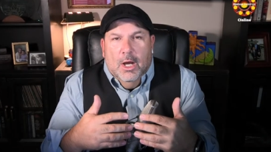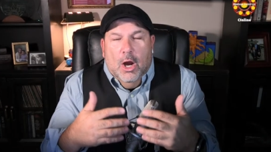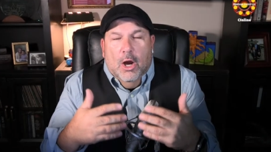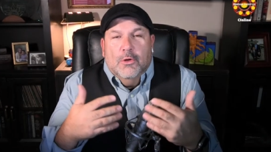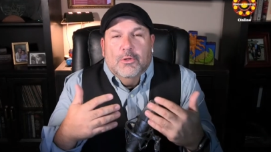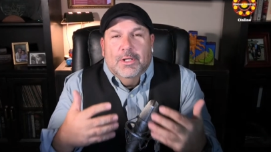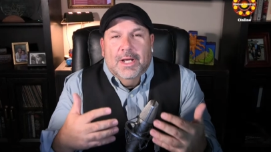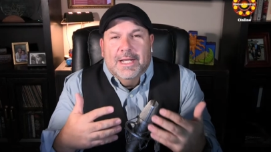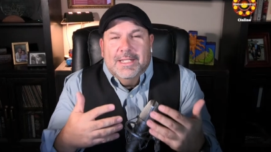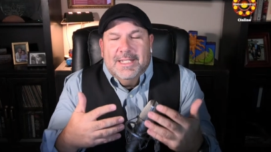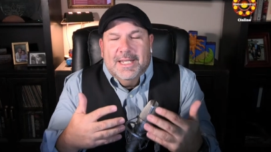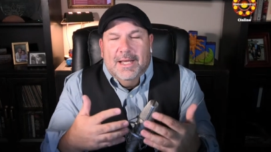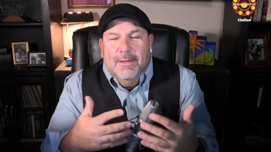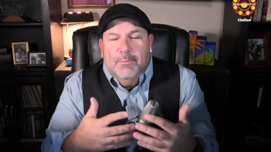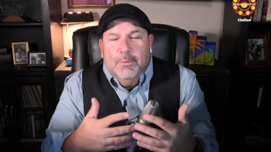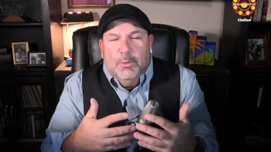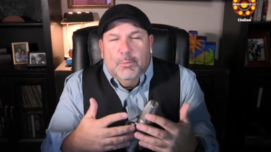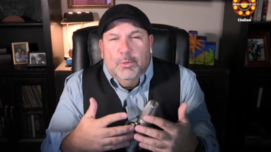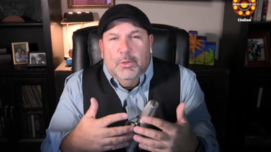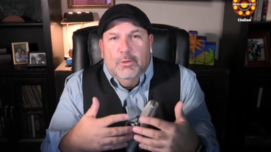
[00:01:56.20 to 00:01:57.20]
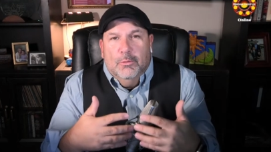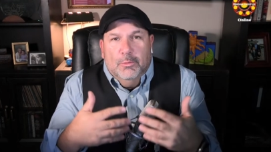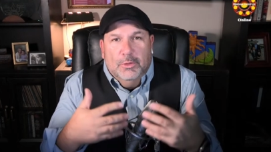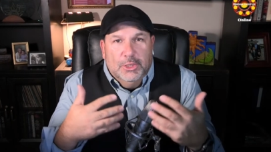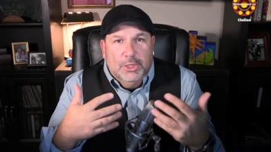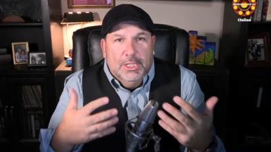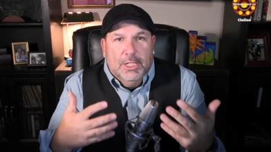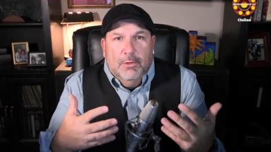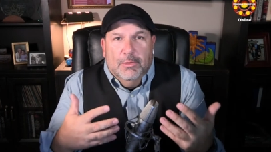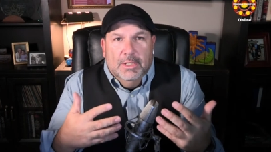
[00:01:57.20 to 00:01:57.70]
Are you guys comfortable with
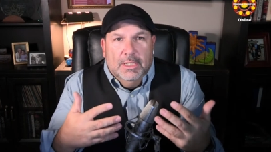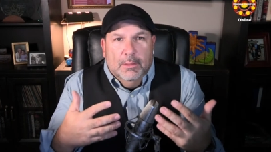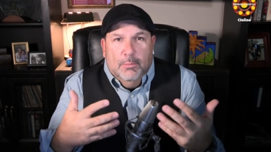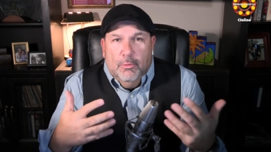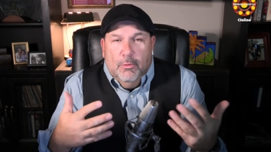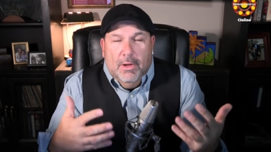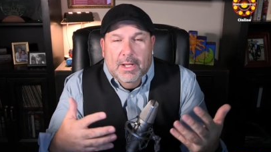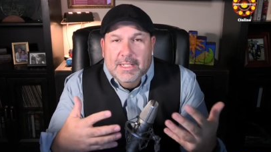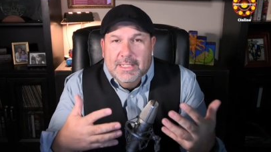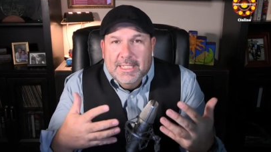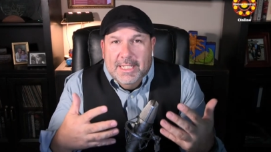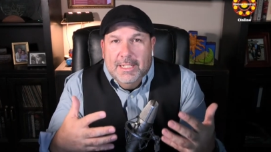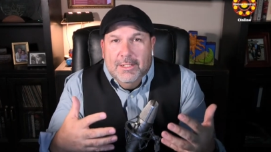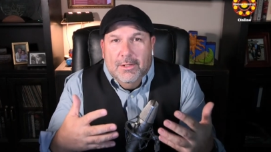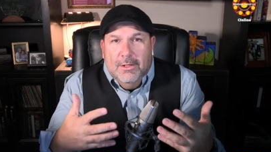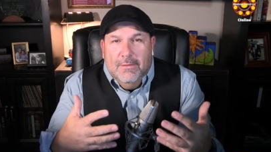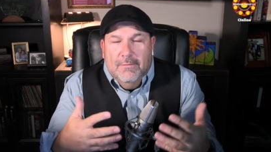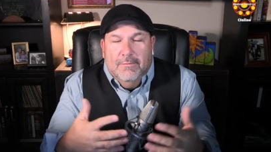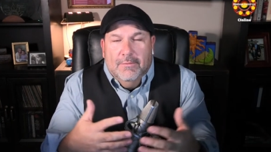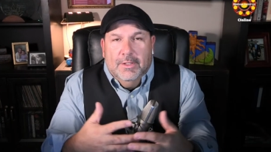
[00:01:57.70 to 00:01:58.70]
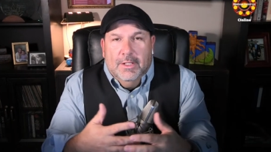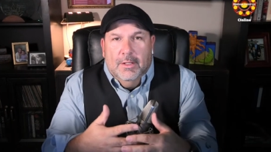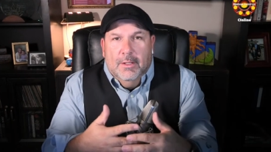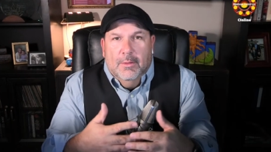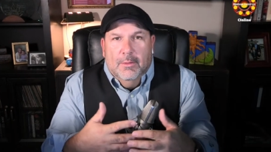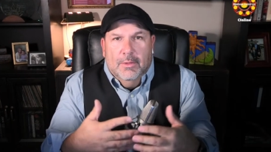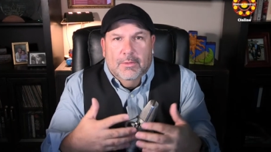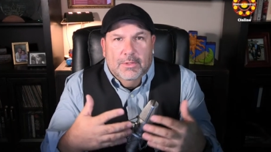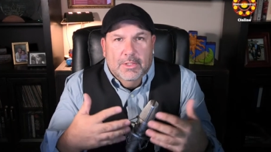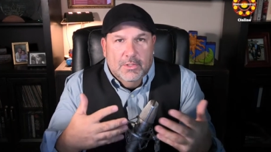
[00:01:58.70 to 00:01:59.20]
sharing the pricing on
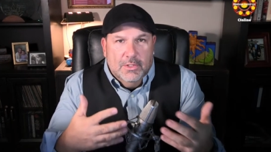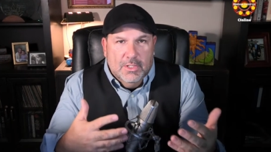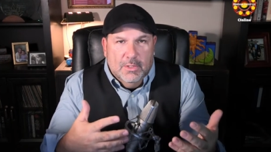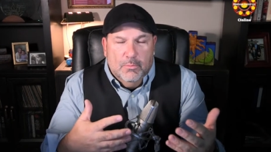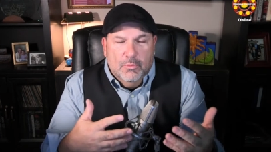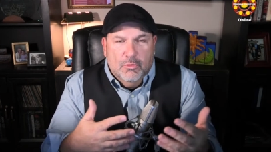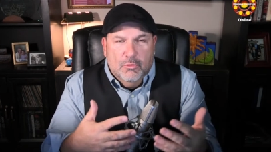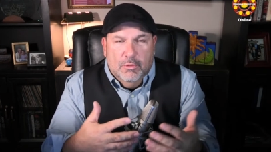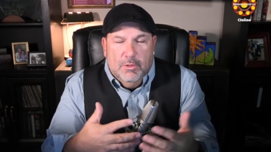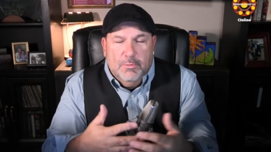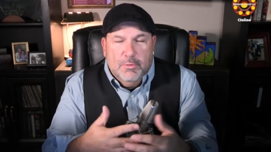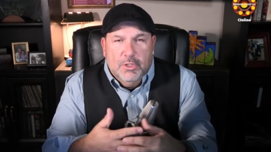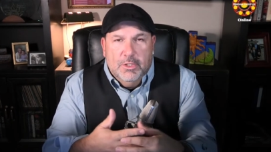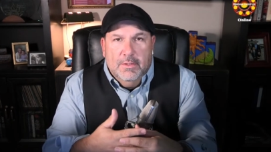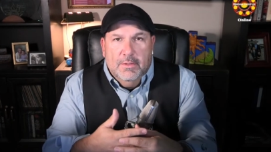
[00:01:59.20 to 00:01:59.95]
the subscription?